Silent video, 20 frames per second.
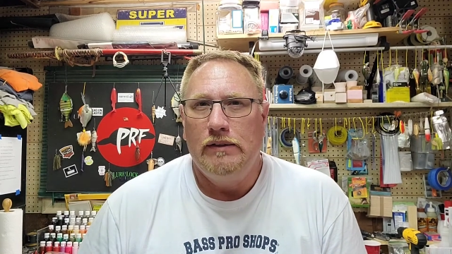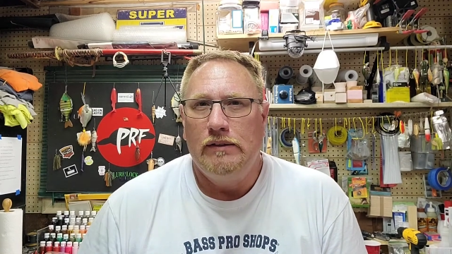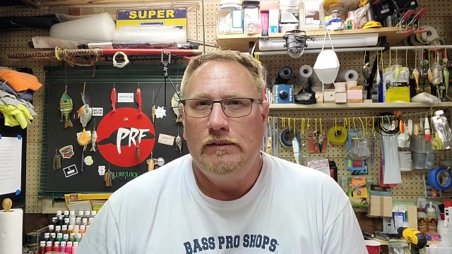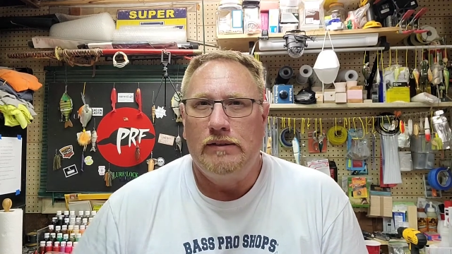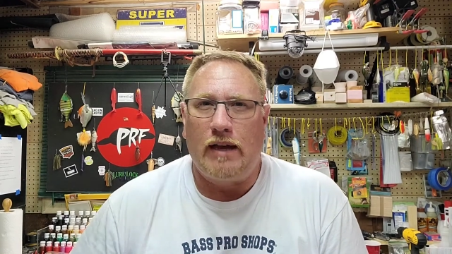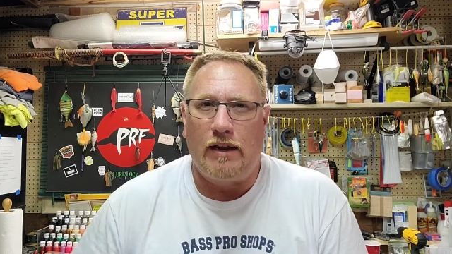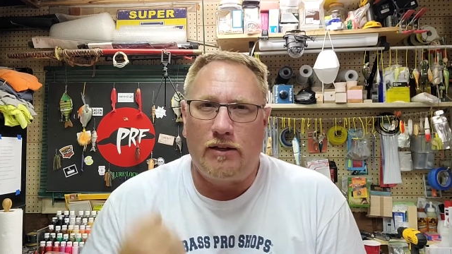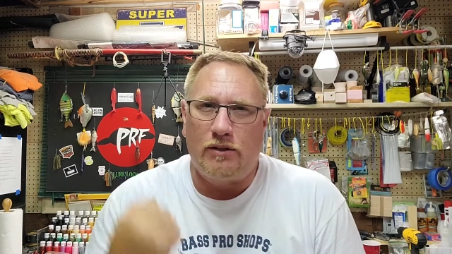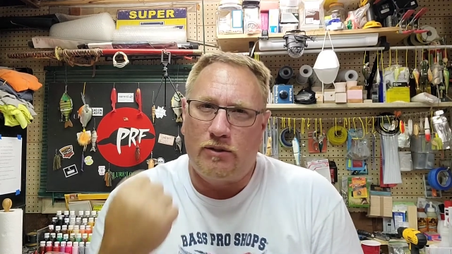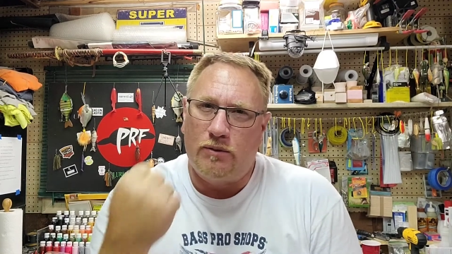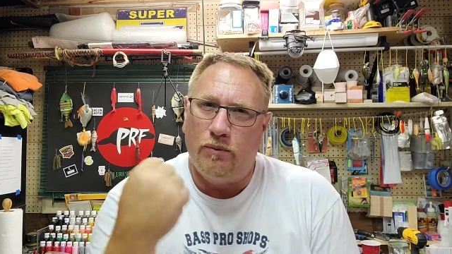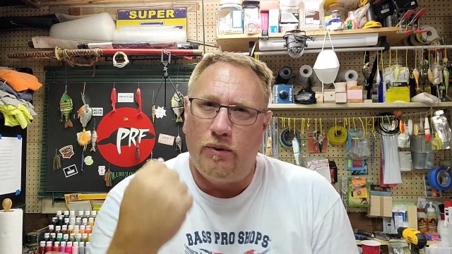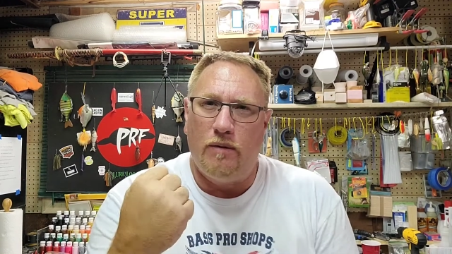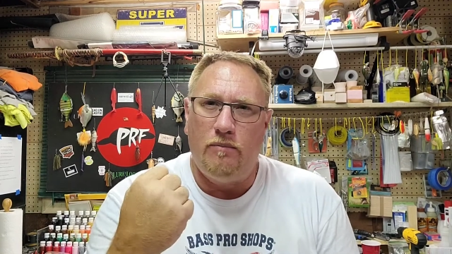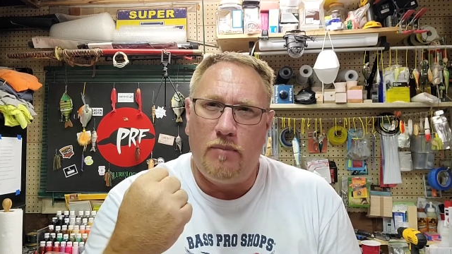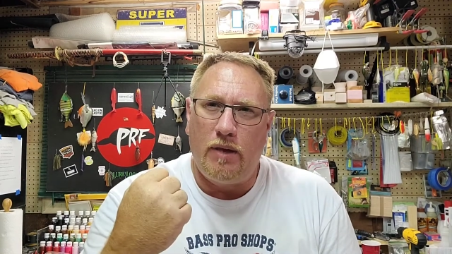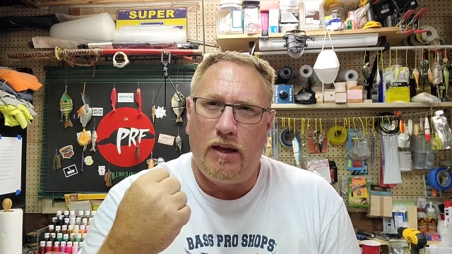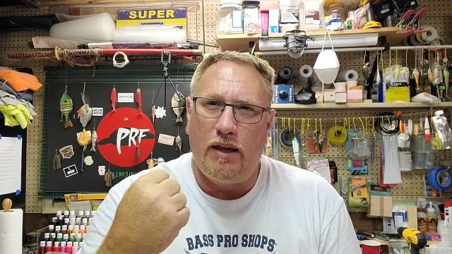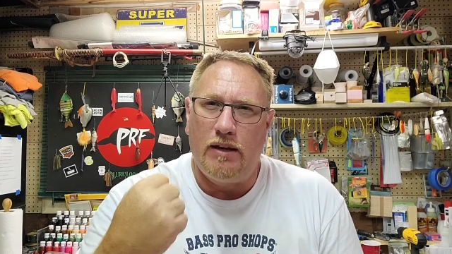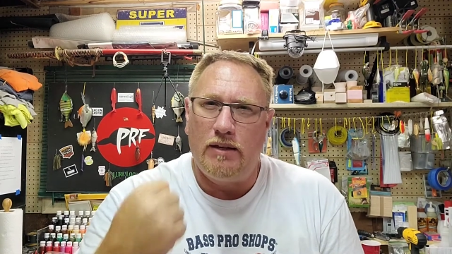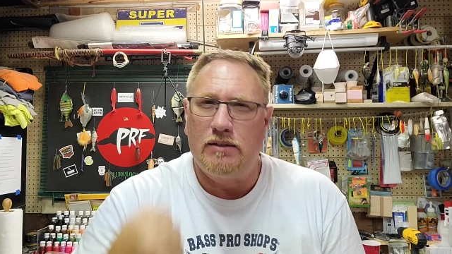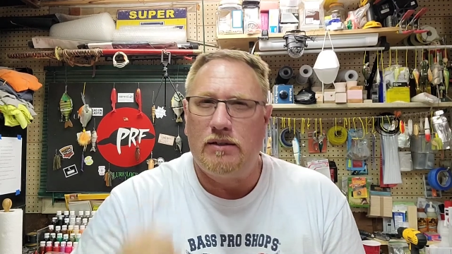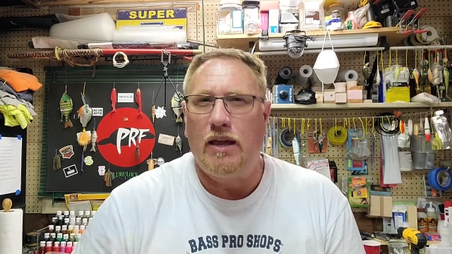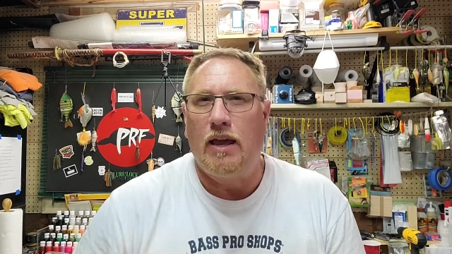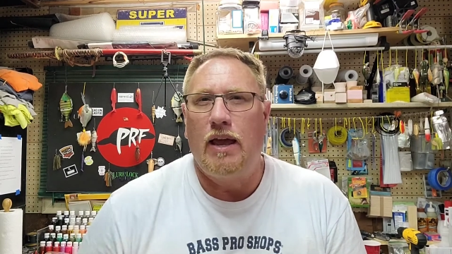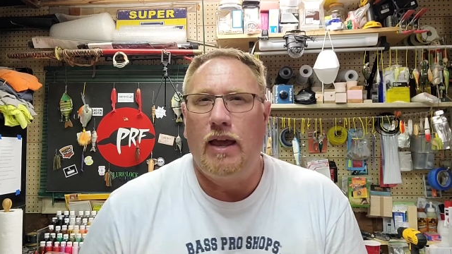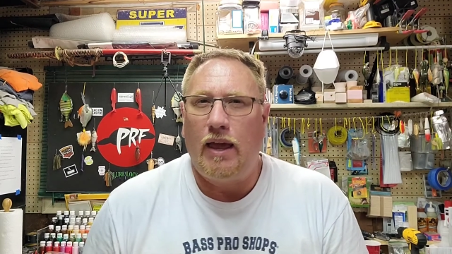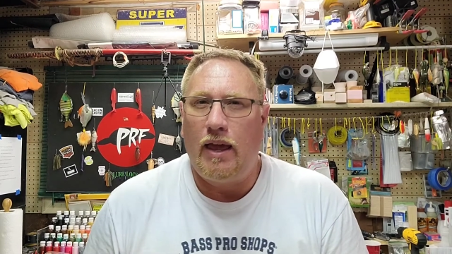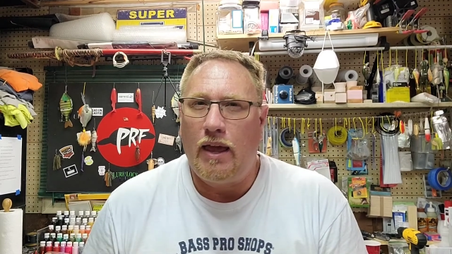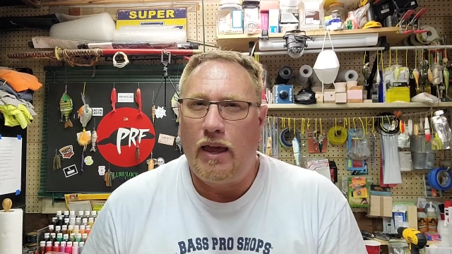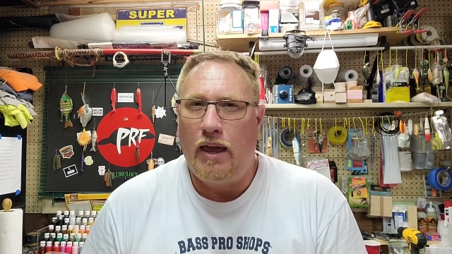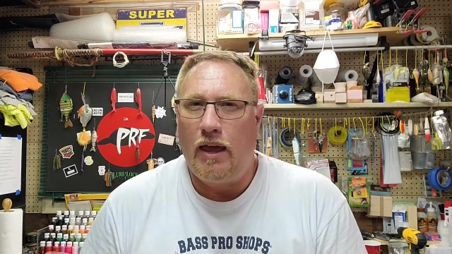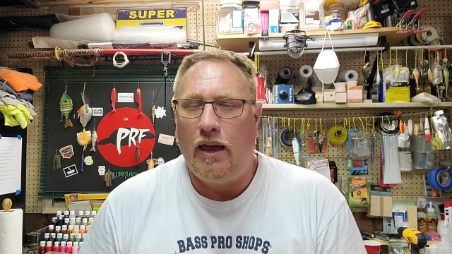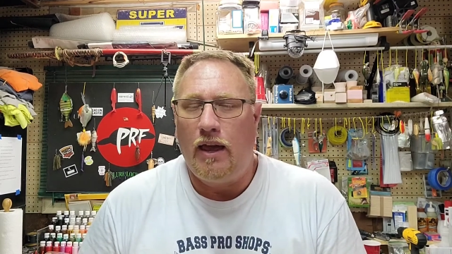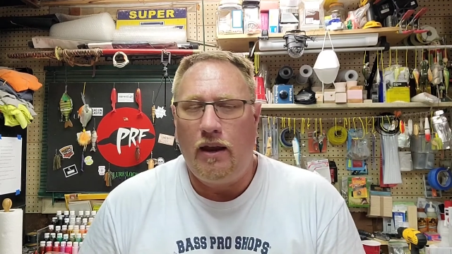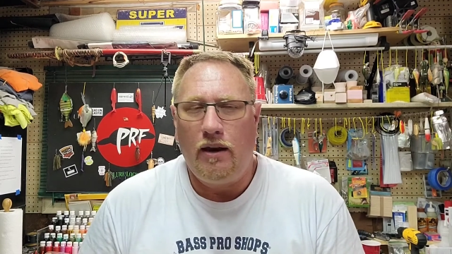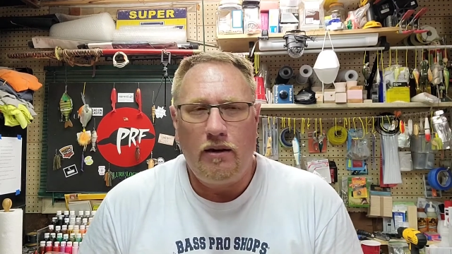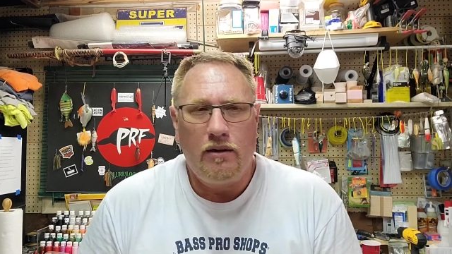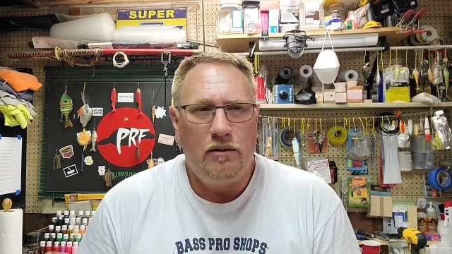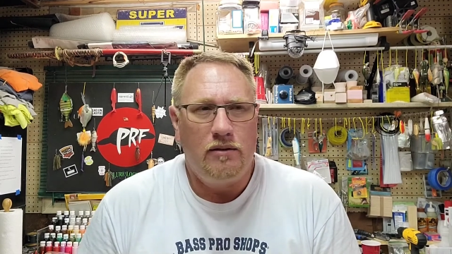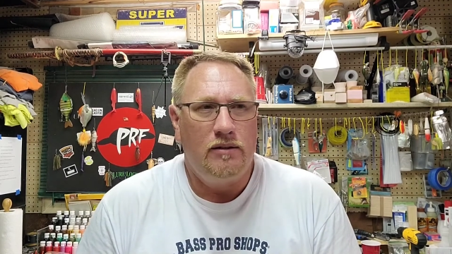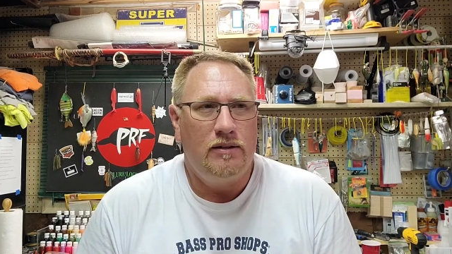Got a swim bait in his hand.